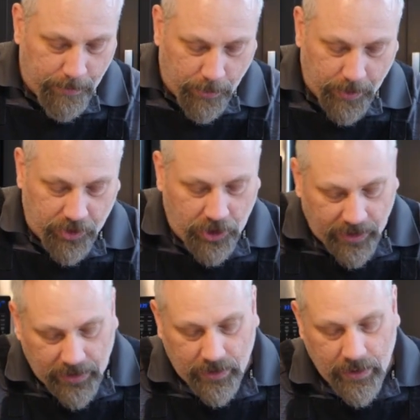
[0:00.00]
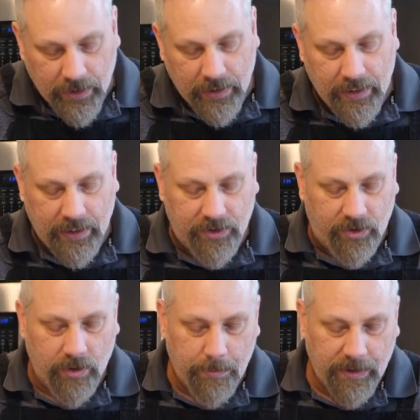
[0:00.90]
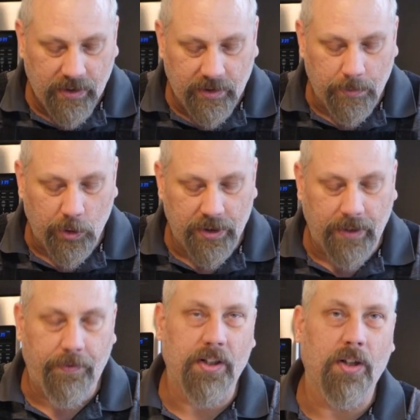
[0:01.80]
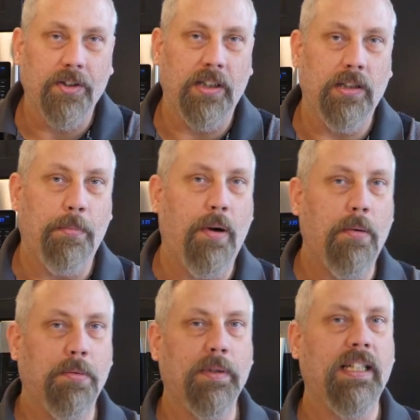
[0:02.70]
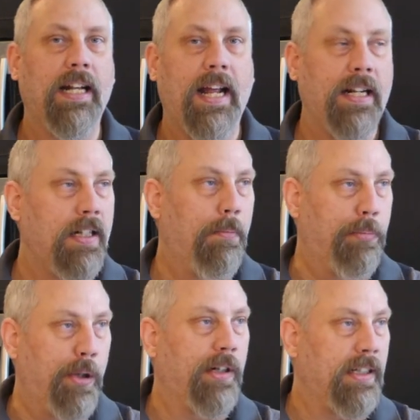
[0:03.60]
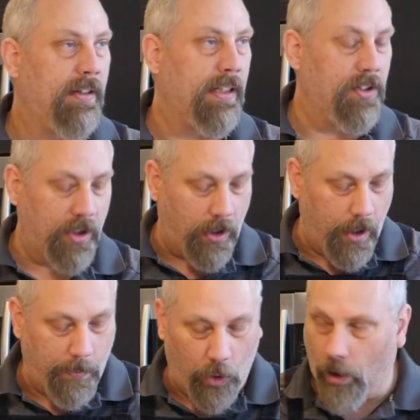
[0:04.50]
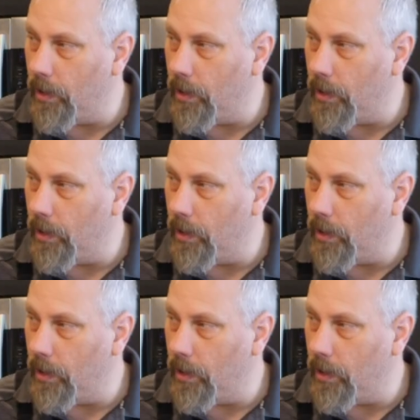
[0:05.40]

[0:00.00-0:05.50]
But with chicken, it's gonna be a little more difficult and you're probably gonna end up burning things a lot more.